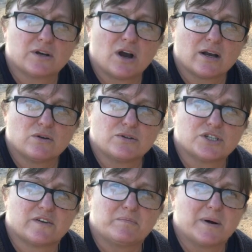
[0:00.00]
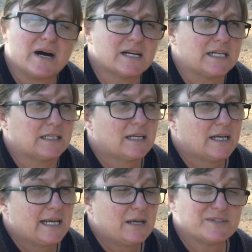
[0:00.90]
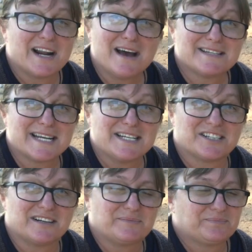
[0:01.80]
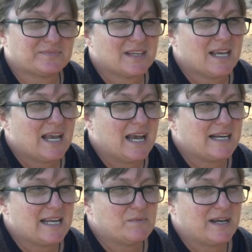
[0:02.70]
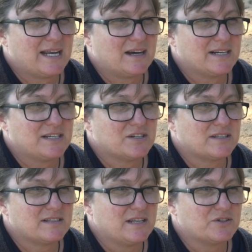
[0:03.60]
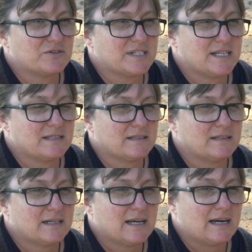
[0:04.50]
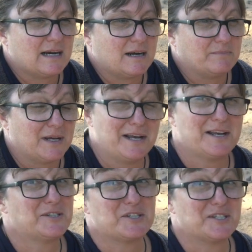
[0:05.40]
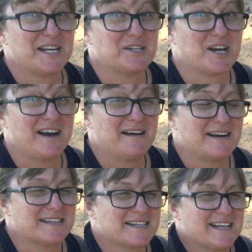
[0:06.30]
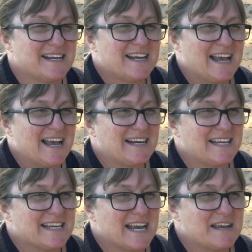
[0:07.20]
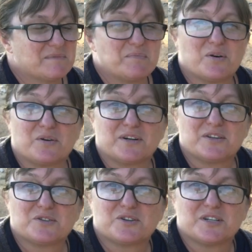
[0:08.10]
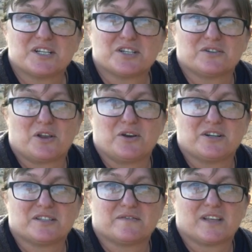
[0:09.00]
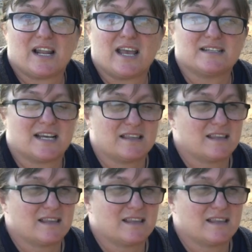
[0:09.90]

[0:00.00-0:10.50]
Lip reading: a guy called Jeff Barden, he was an art teacher, and he went out into the Central Desert to teach art, and he came upon the traditional owners of the land out